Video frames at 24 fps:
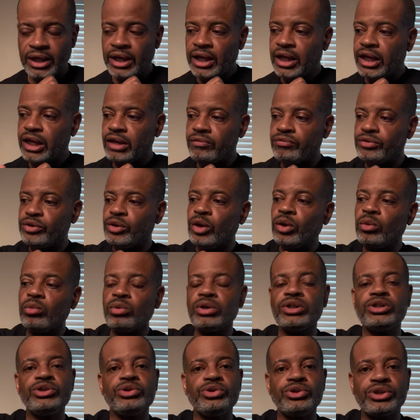If you don't
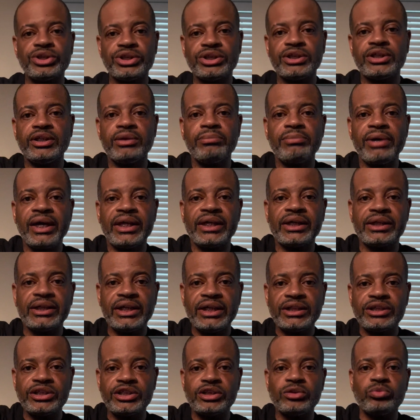want to use your cinematic
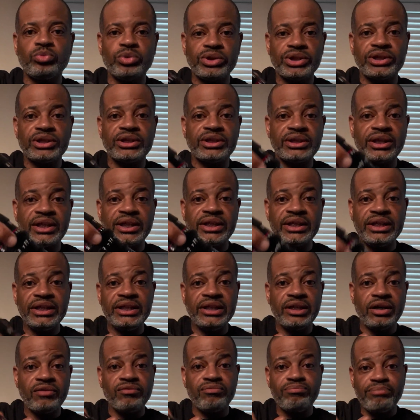lenses, which is an
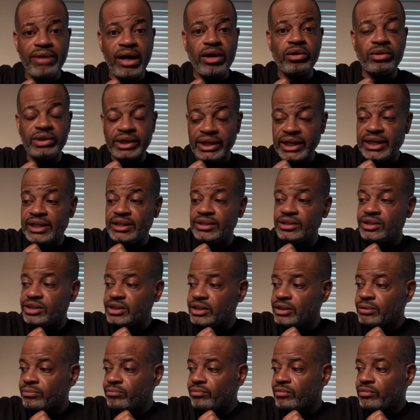EF mount lens,